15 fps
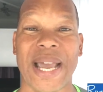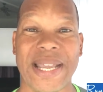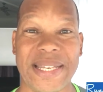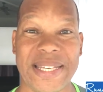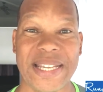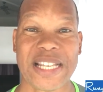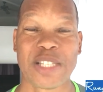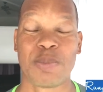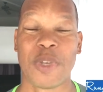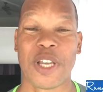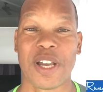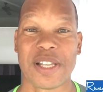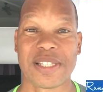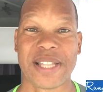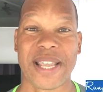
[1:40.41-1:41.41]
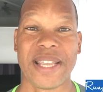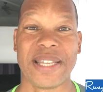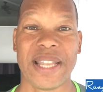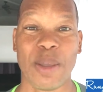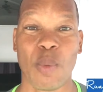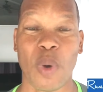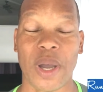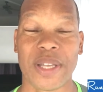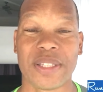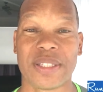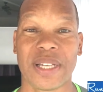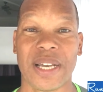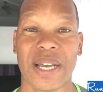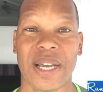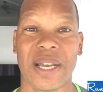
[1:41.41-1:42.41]
ideas because they, they
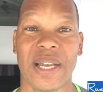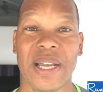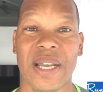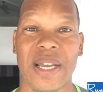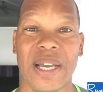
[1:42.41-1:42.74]
want uh,